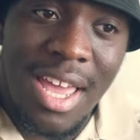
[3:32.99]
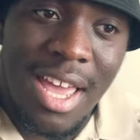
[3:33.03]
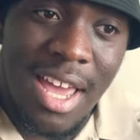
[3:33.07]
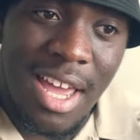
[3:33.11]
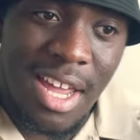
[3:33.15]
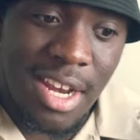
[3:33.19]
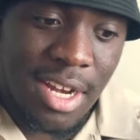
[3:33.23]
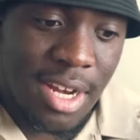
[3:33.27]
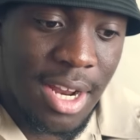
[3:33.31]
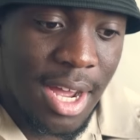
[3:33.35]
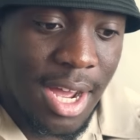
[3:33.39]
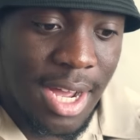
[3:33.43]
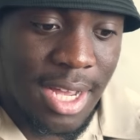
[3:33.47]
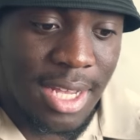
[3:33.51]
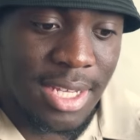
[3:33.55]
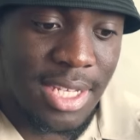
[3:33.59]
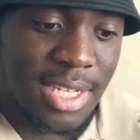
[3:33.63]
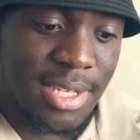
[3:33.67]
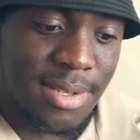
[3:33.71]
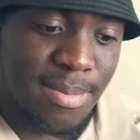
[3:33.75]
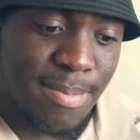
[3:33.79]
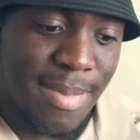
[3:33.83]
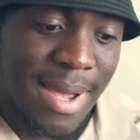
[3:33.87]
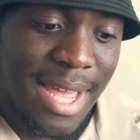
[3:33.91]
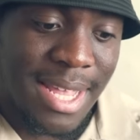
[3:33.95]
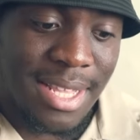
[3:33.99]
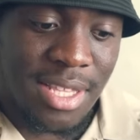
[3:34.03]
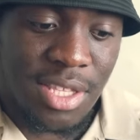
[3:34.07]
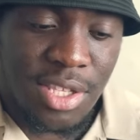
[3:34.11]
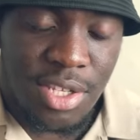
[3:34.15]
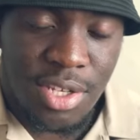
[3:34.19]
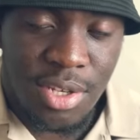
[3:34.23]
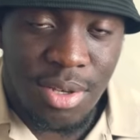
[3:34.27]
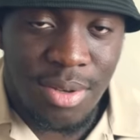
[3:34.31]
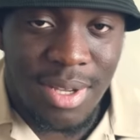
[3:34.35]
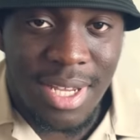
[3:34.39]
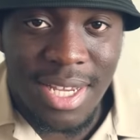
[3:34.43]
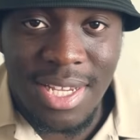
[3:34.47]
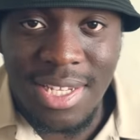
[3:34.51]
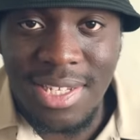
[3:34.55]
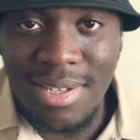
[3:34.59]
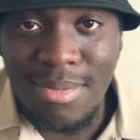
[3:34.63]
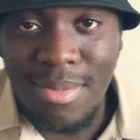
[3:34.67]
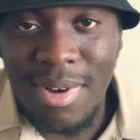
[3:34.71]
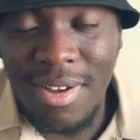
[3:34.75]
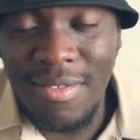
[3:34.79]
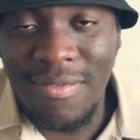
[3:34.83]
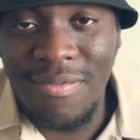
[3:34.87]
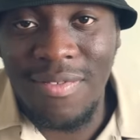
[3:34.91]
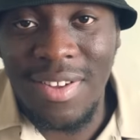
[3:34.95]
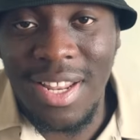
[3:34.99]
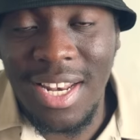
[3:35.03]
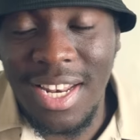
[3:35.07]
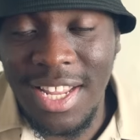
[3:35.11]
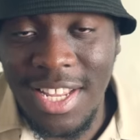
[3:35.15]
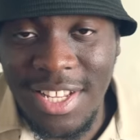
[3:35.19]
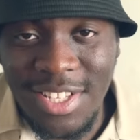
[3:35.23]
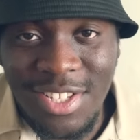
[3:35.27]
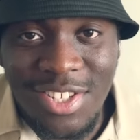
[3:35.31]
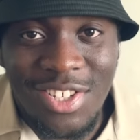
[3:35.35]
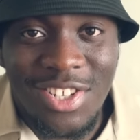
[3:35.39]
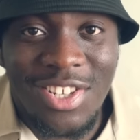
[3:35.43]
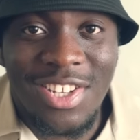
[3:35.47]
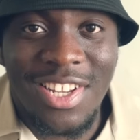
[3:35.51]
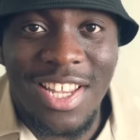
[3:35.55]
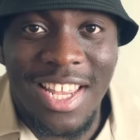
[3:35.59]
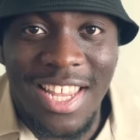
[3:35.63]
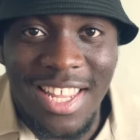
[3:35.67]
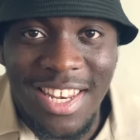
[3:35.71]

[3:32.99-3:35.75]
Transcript: and I spent two years in my village